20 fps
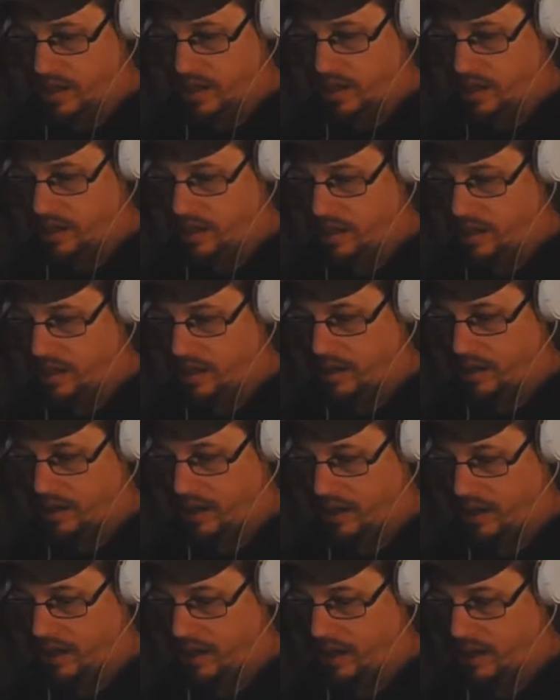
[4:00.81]

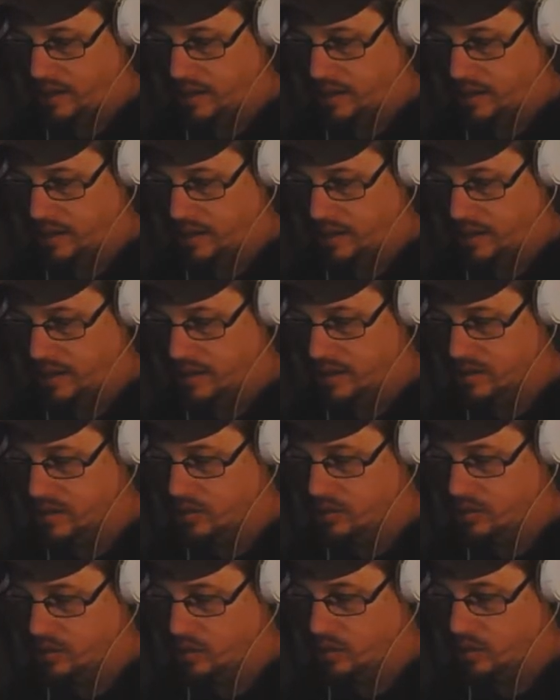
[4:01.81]
and
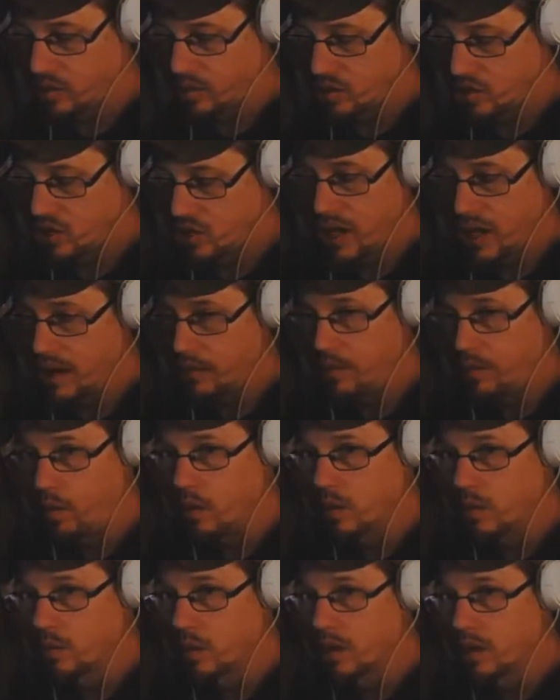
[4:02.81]
because she can't
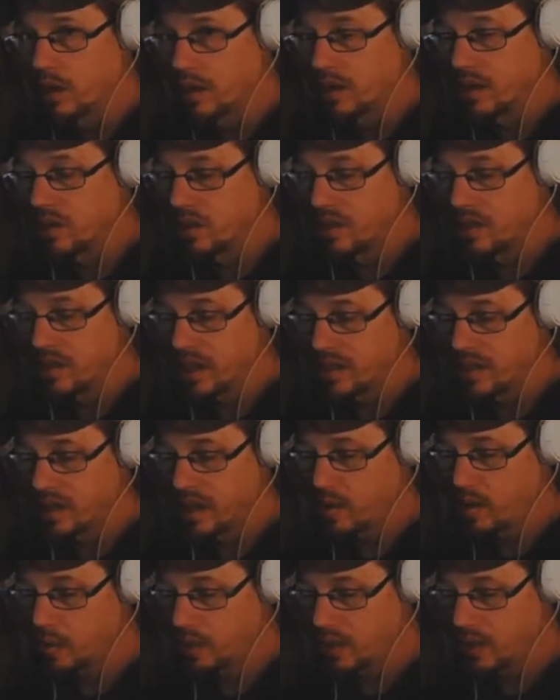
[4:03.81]
afford to work, she's got to
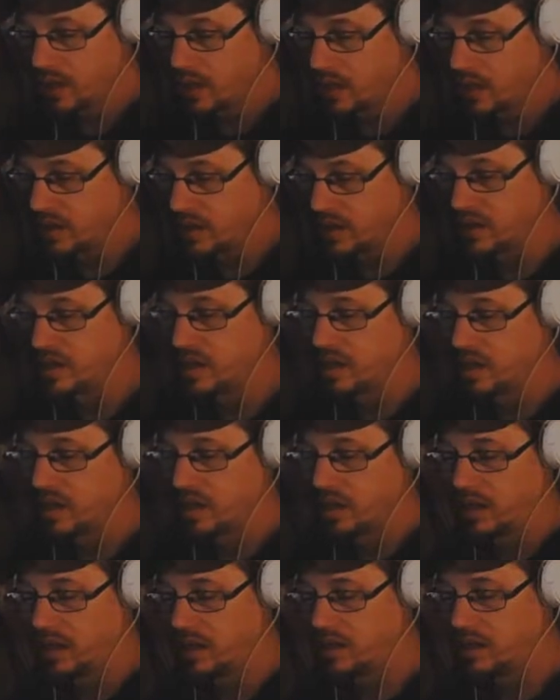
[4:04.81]
stay home with the kids.
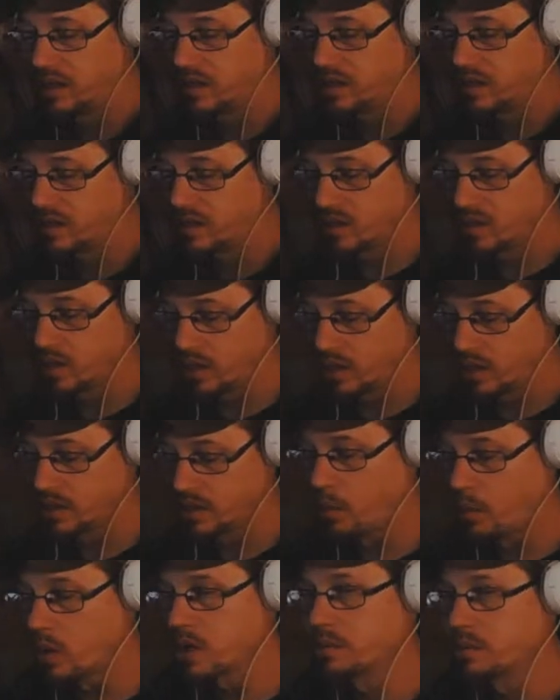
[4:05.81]
It's
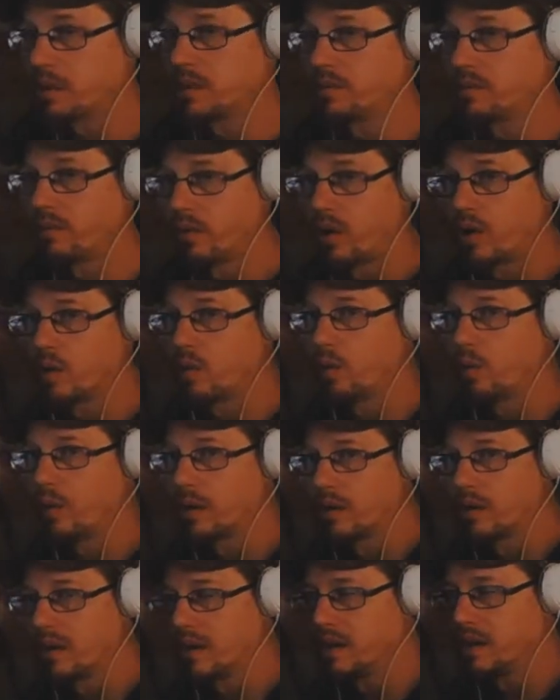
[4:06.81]
more expensive for her to
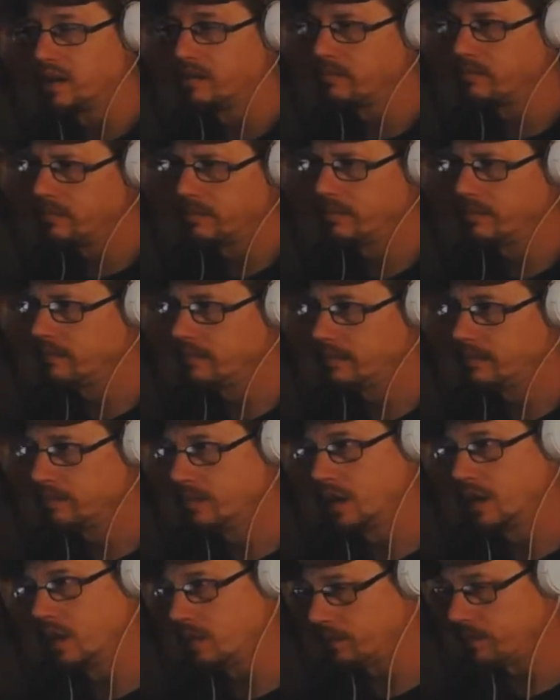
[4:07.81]
work than,
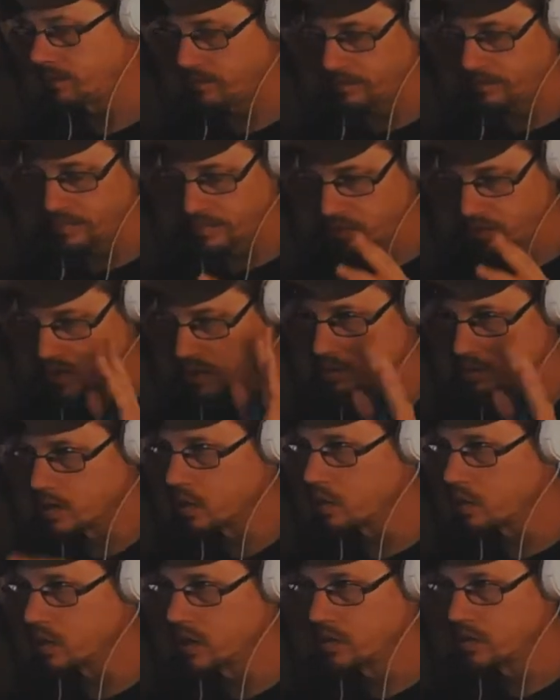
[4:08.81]
same
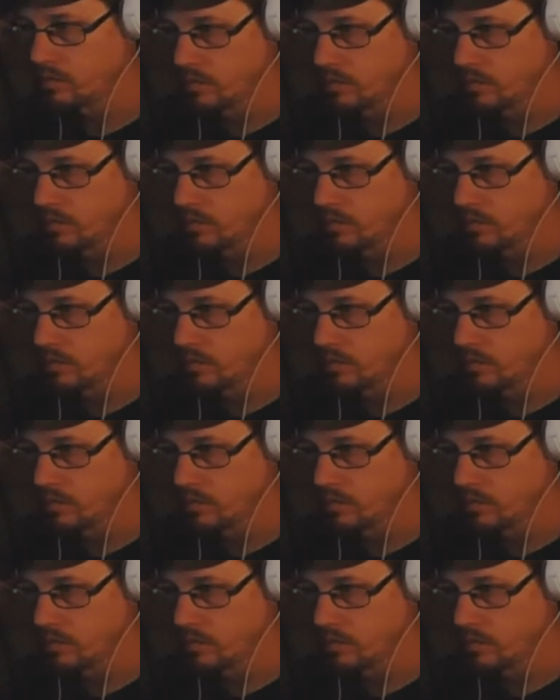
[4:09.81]
story.